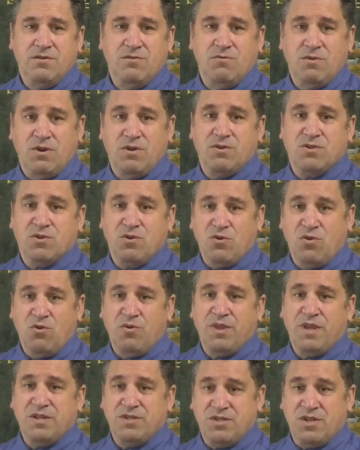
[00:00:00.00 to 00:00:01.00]
We are
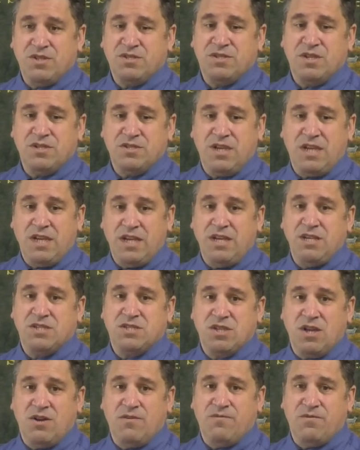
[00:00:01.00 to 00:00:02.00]
told that just as he
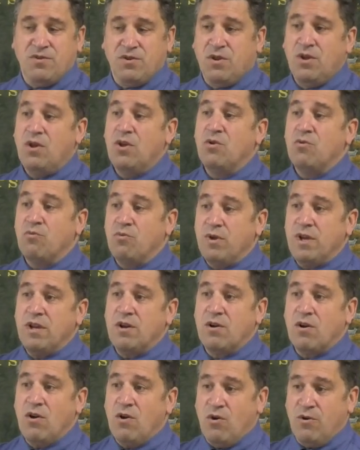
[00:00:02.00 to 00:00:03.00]
suffered, we
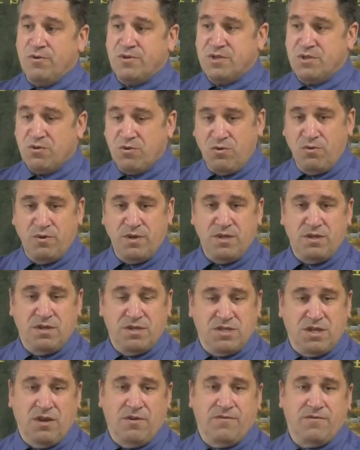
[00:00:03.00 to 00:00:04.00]
are also going to
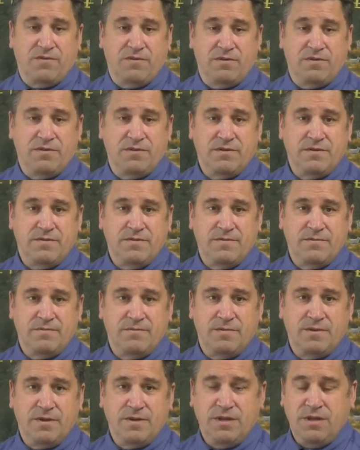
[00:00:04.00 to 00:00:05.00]
suffer.
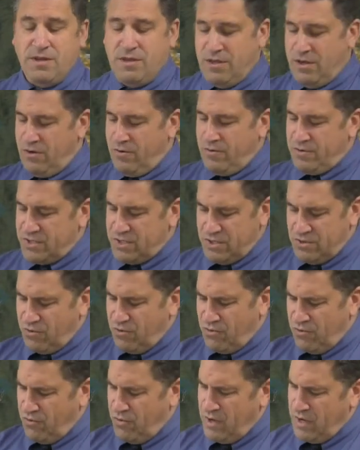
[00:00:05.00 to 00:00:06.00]
There is
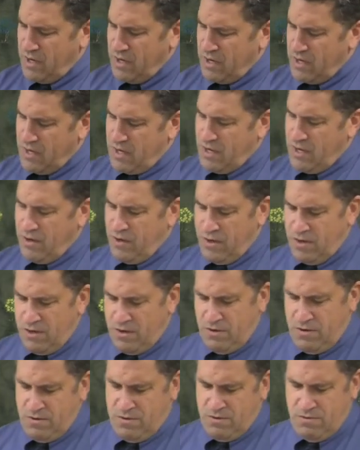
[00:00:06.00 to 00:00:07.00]
no uh,
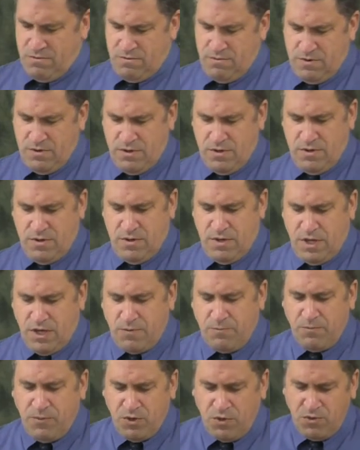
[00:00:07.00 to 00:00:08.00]

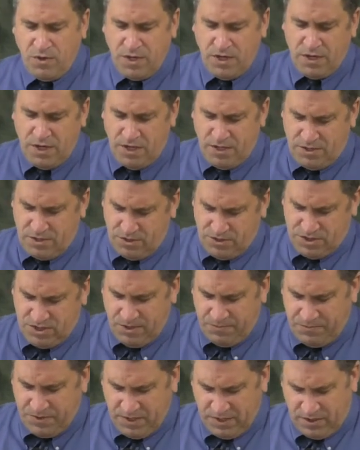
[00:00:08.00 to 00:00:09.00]
immunity to
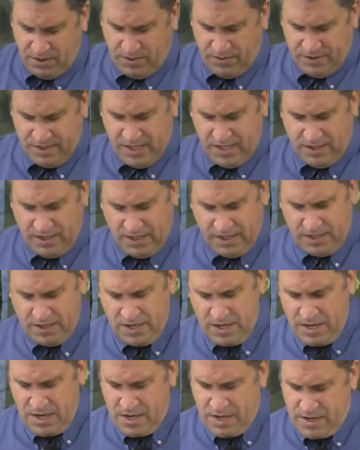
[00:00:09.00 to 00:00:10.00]
something along that line.
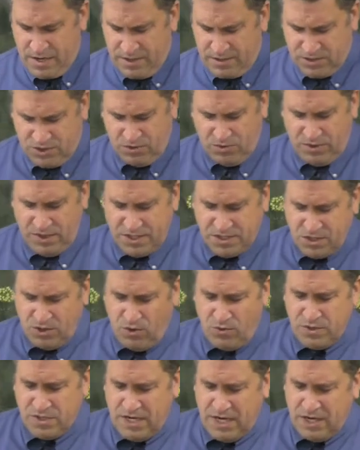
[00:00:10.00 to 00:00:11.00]
So let's
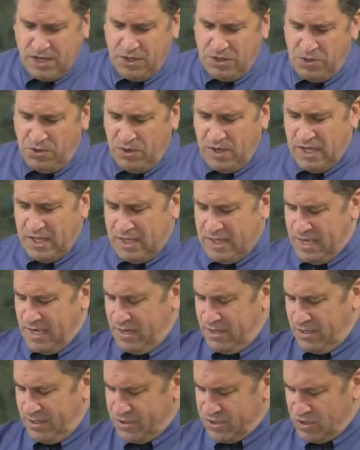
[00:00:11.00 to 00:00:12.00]
go and take a look at
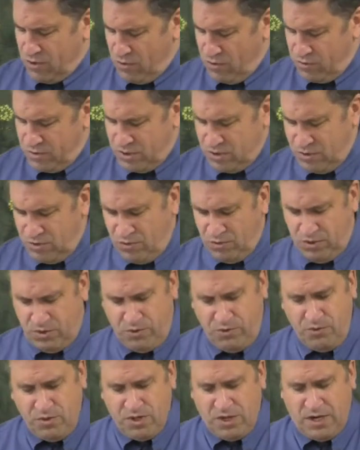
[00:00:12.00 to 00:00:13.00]
that. Let's go to
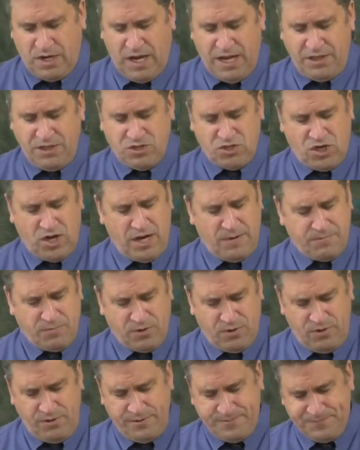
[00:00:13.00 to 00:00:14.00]
Luke, the ninth
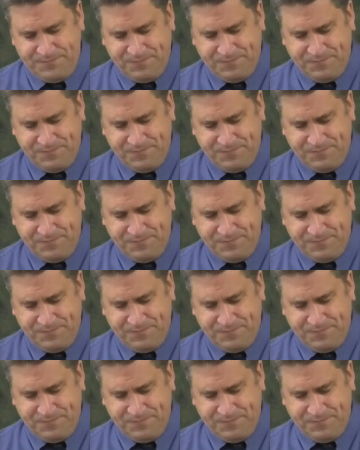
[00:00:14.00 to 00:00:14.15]
chapter.